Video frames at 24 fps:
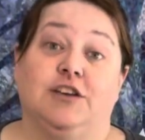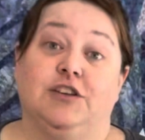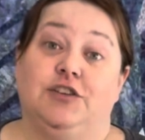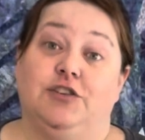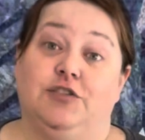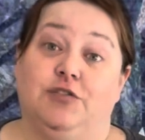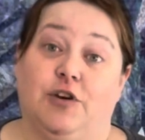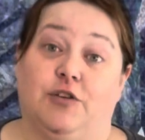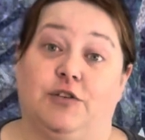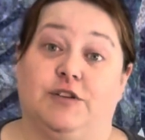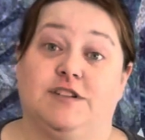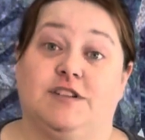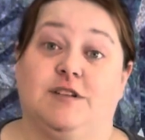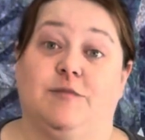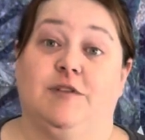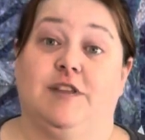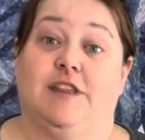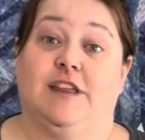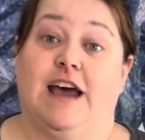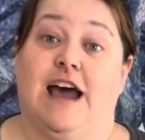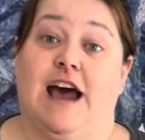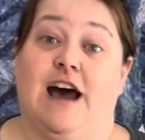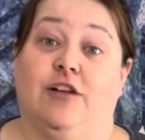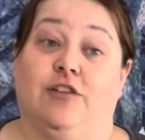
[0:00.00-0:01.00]
you go to some of
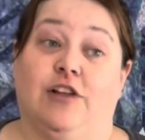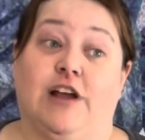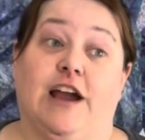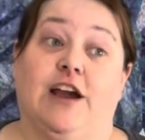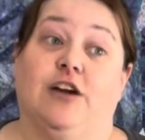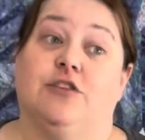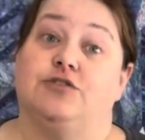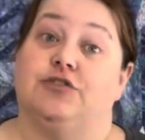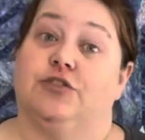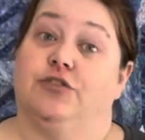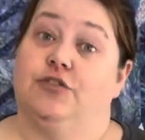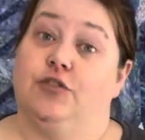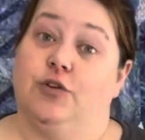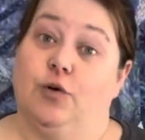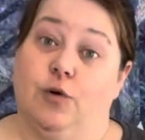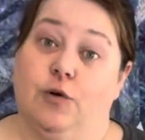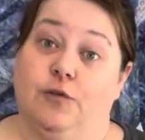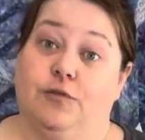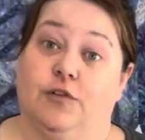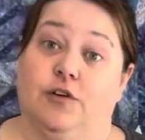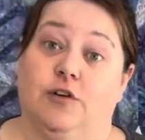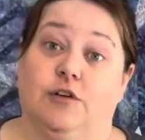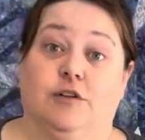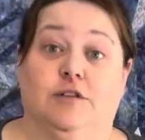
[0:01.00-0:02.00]
the outliers or go
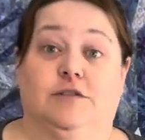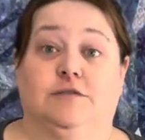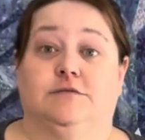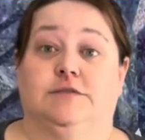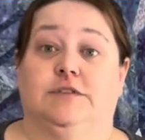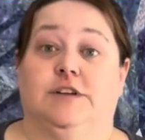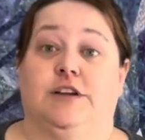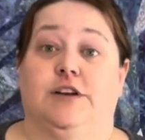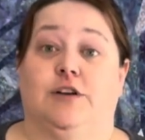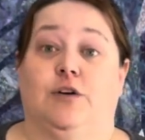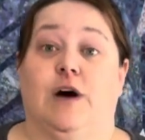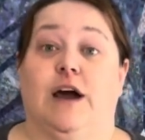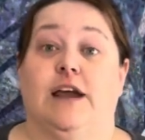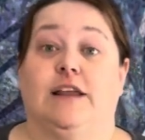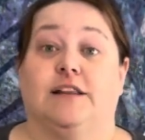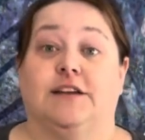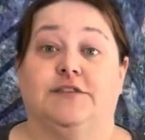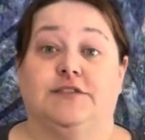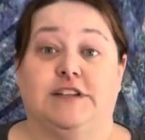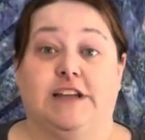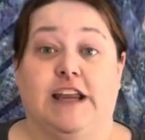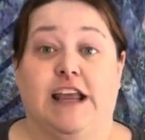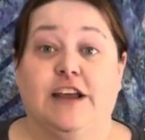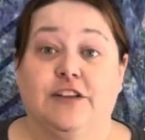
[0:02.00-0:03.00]
over, you know, I
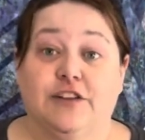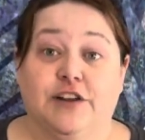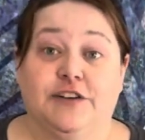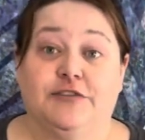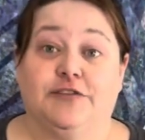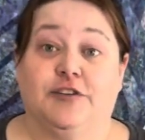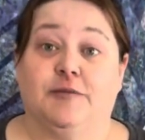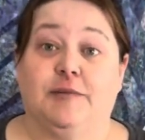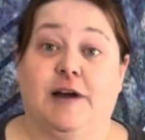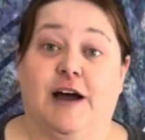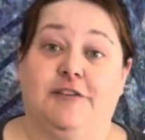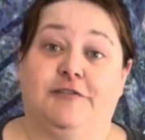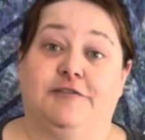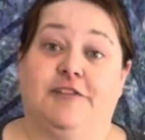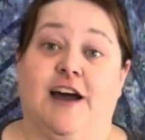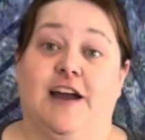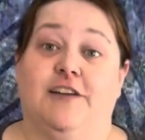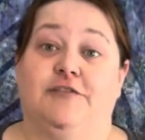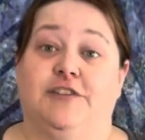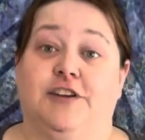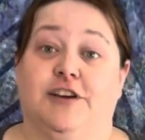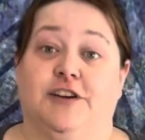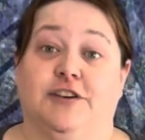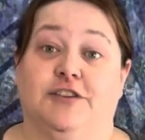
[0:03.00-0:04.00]
lived in England for about
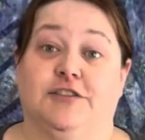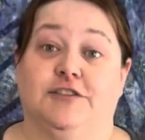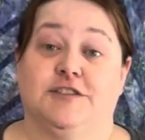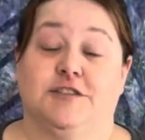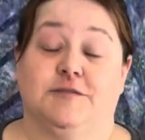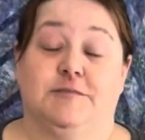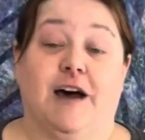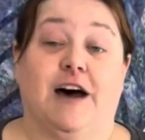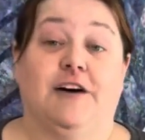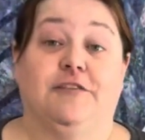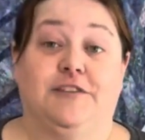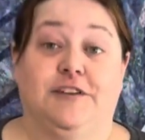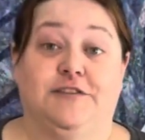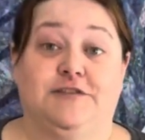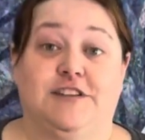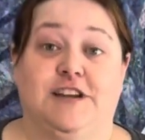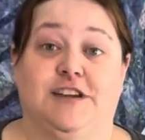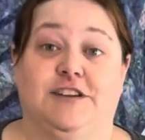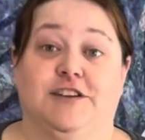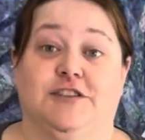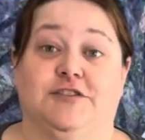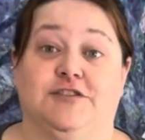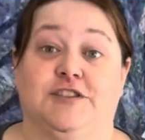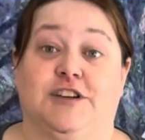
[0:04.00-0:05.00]
5 years, about
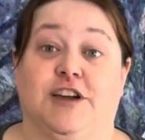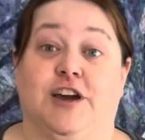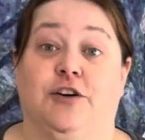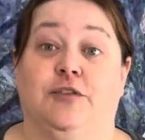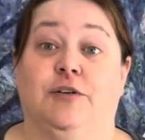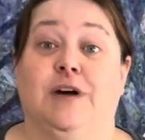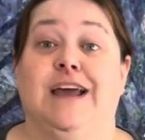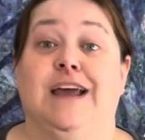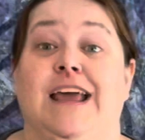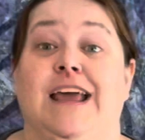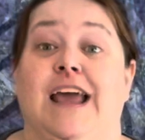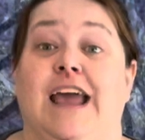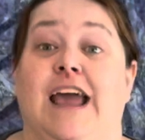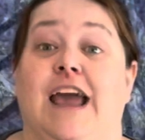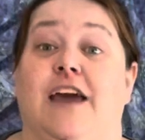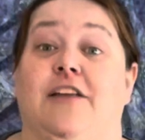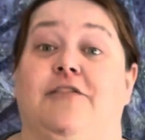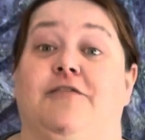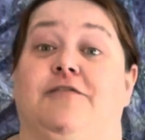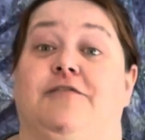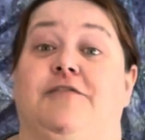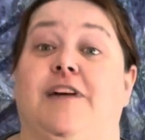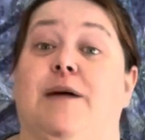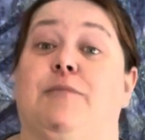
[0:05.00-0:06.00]
15 years ago,
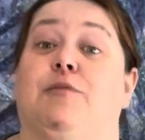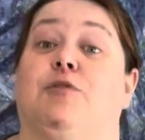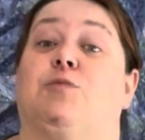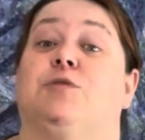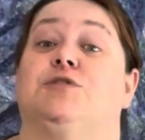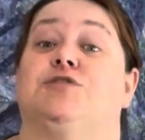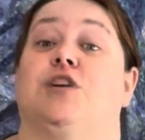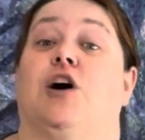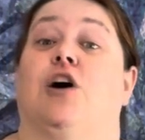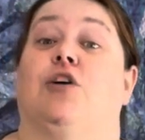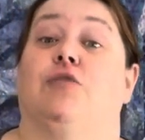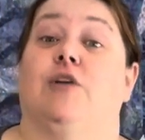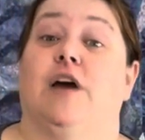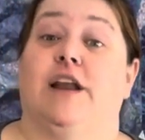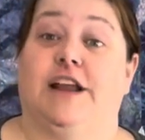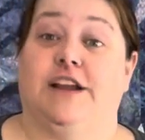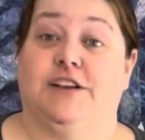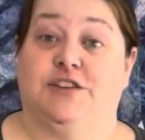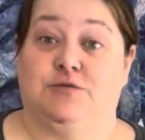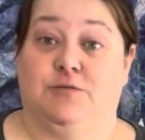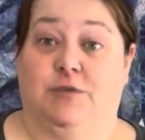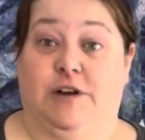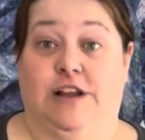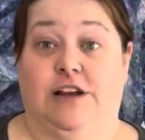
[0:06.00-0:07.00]
and fabric was already
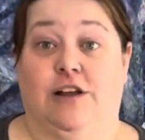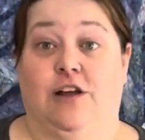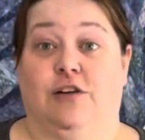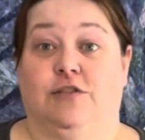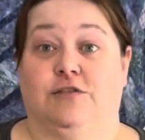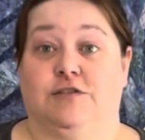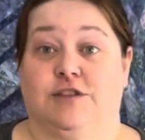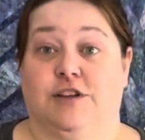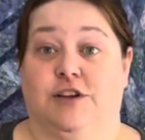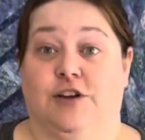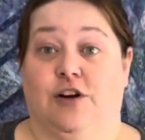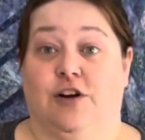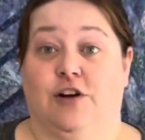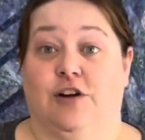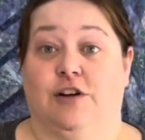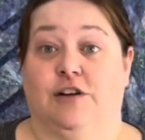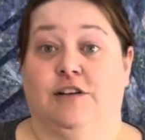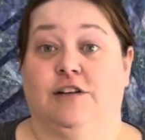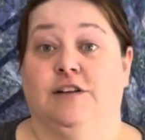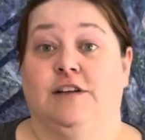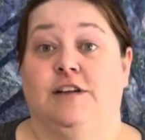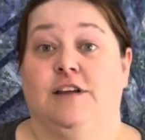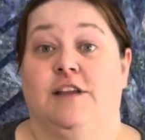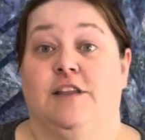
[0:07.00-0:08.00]
$20 a yard
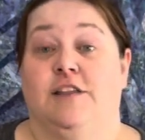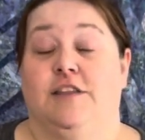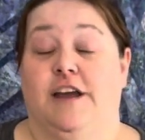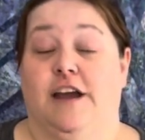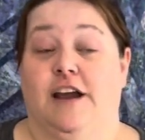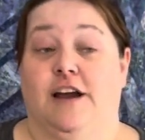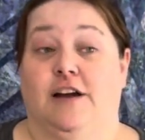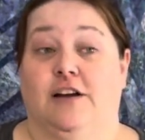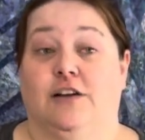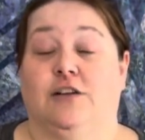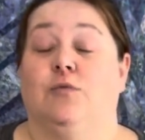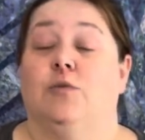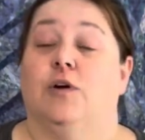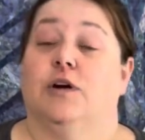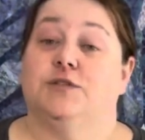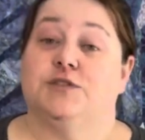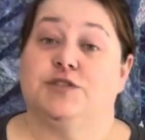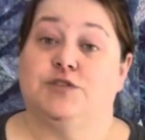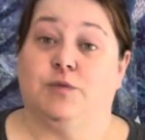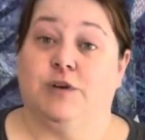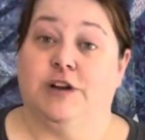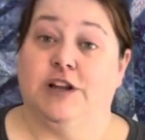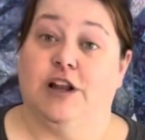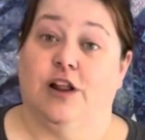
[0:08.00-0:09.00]
there. Well, it's
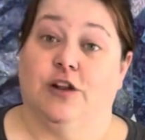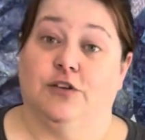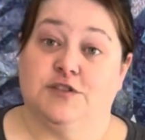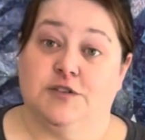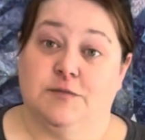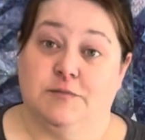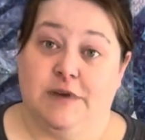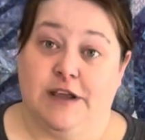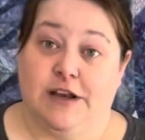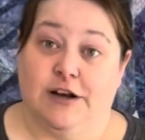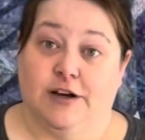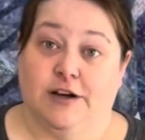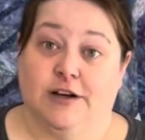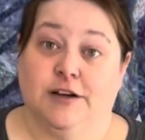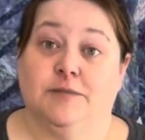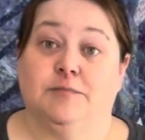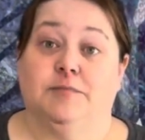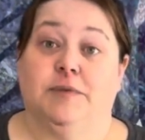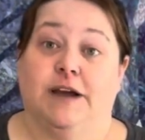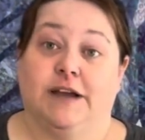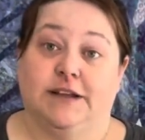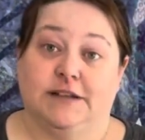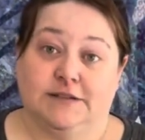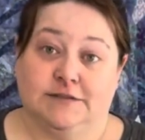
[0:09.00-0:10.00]
$20 a meter,
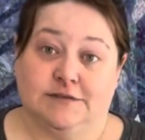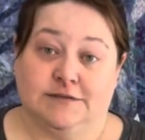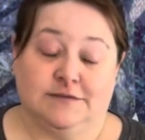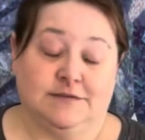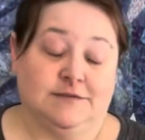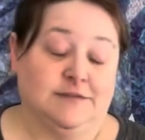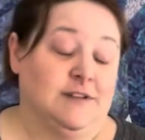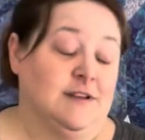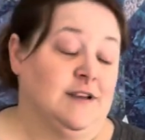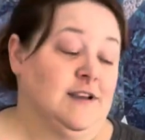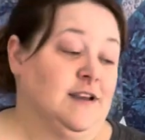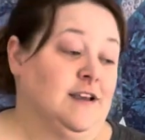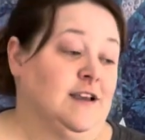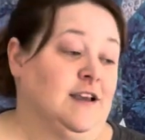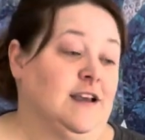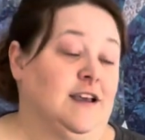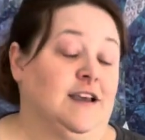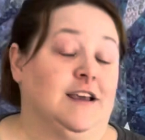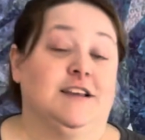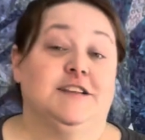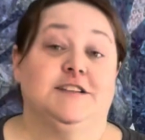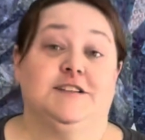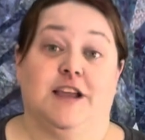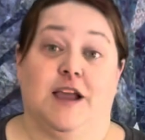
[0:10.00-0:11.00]
but
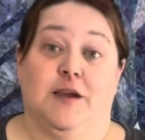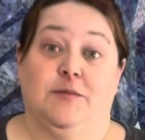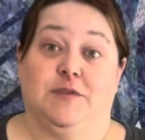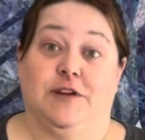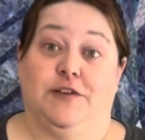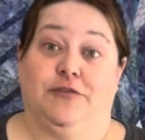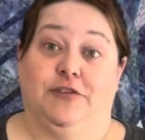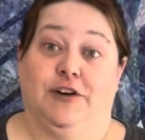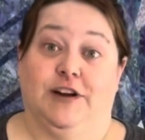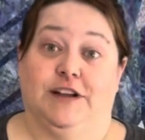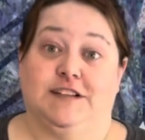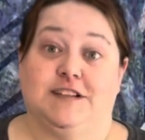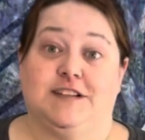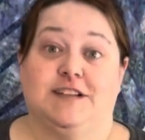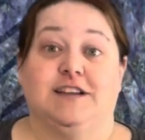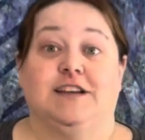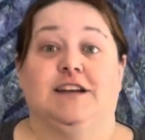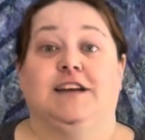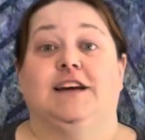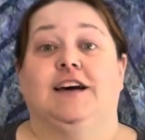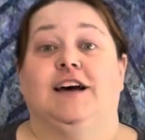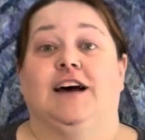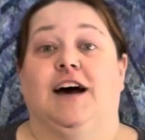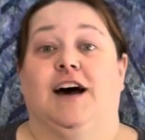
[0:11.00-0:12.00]
same difference.
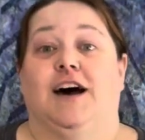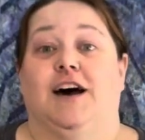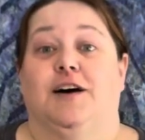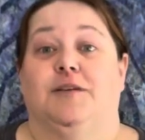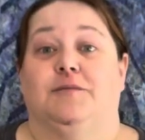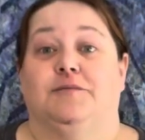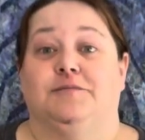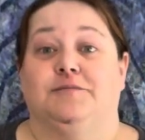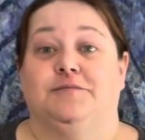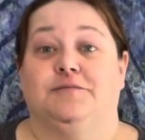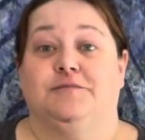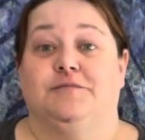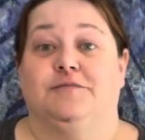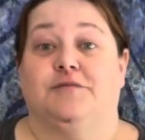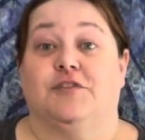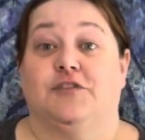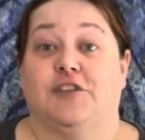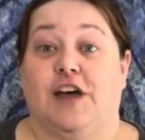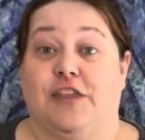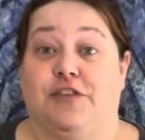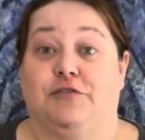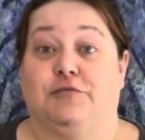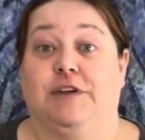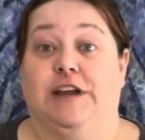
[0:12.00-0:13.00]
For
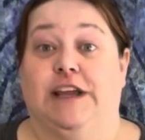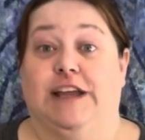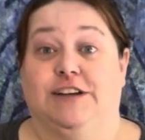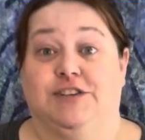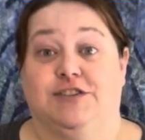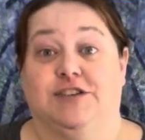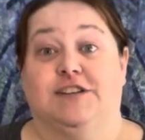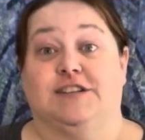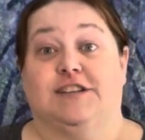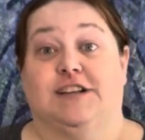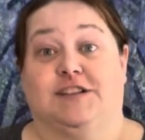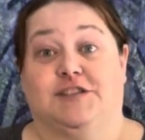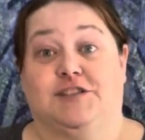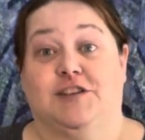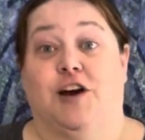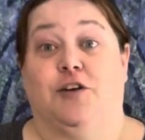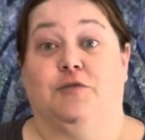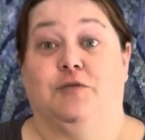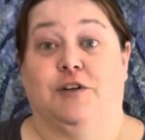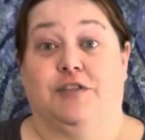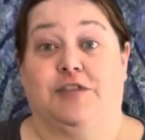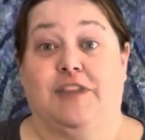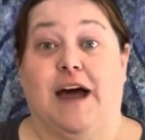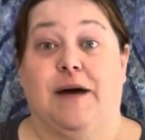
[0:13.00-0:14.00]
that 3 inches, it's not
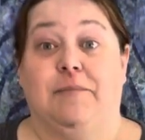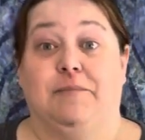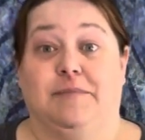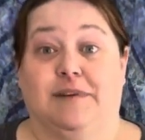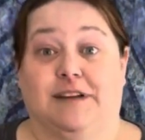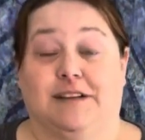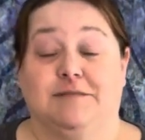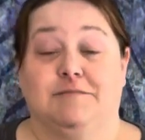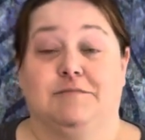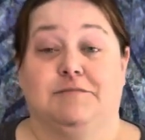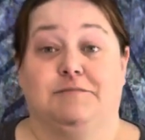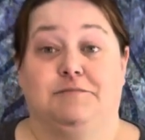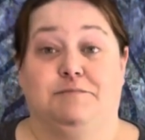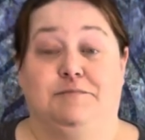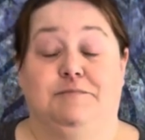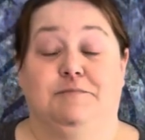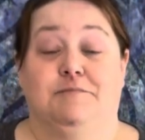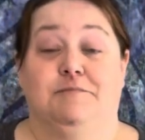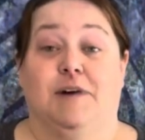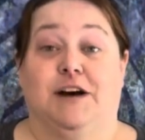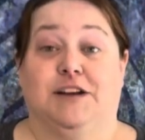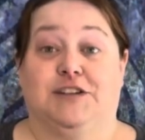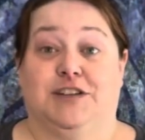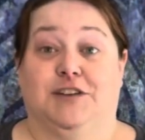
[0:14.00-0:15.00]
worth that
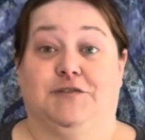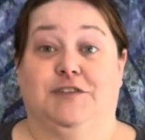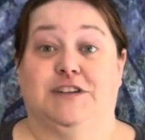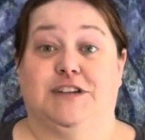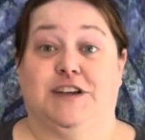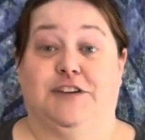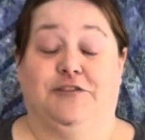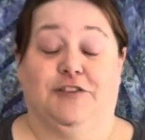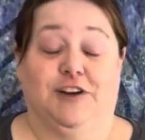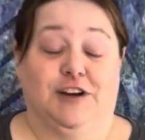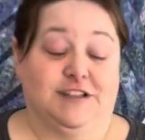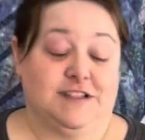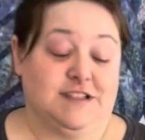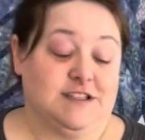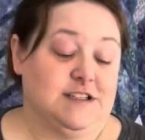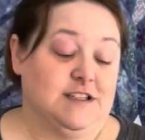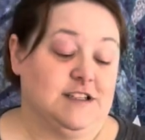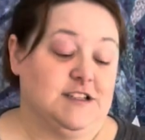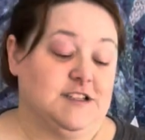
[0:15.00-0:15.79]
much of a difference.